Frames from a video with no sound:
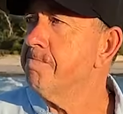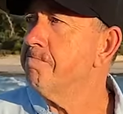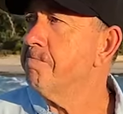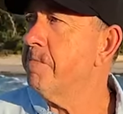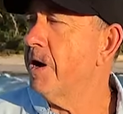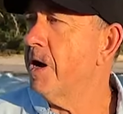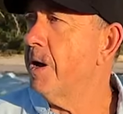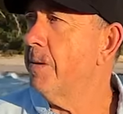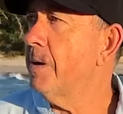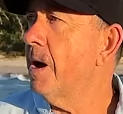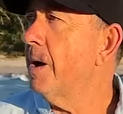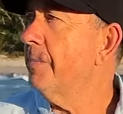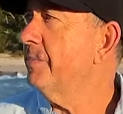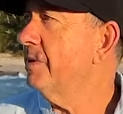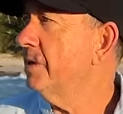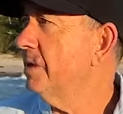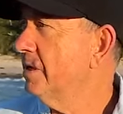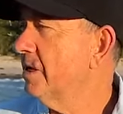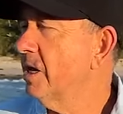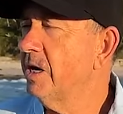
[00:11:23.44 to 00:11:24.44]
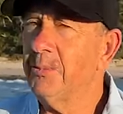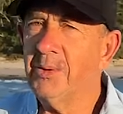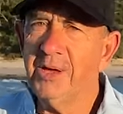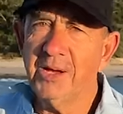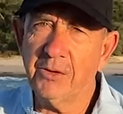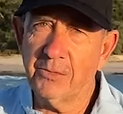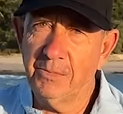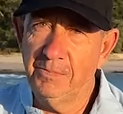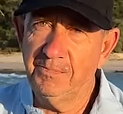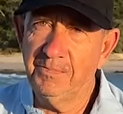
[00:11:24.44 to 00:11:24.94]
But I, am going to
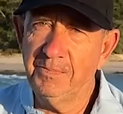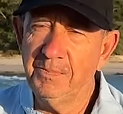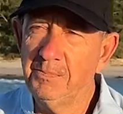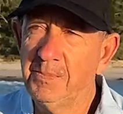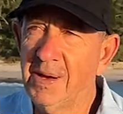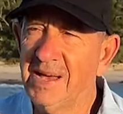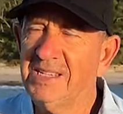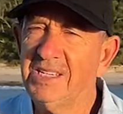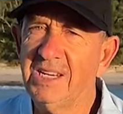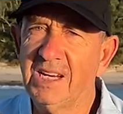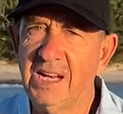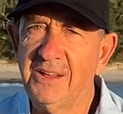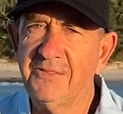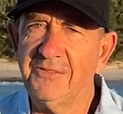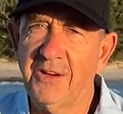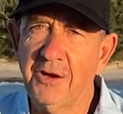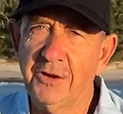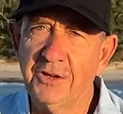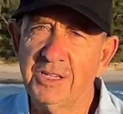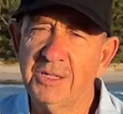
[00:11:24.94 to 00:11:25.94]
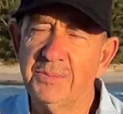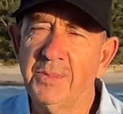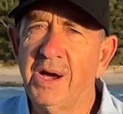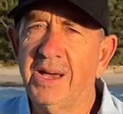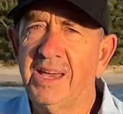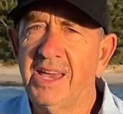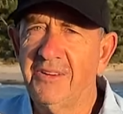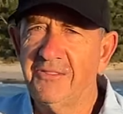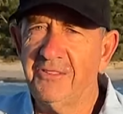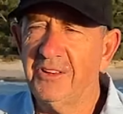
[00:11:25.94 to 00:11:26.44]
basically focus my
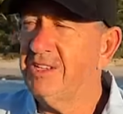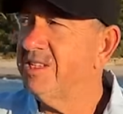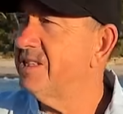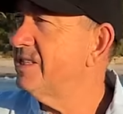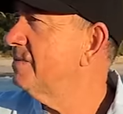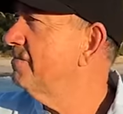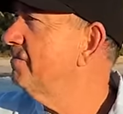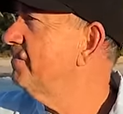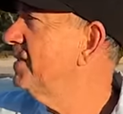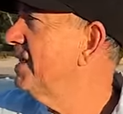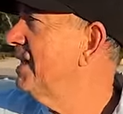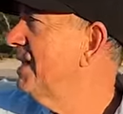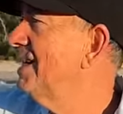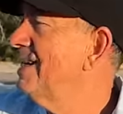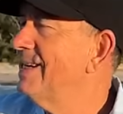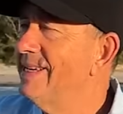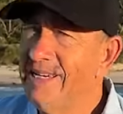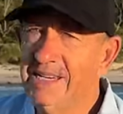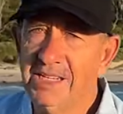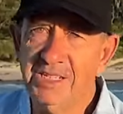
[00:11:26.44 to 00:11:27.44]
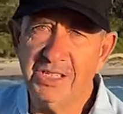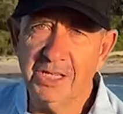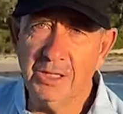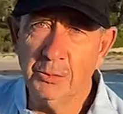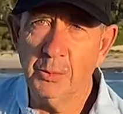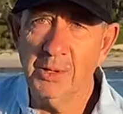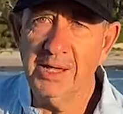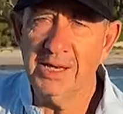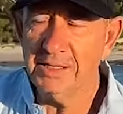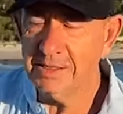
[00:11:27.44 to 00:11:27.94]
efforts into the
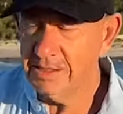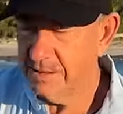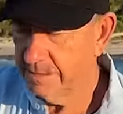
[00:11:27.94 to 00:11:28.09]
wind.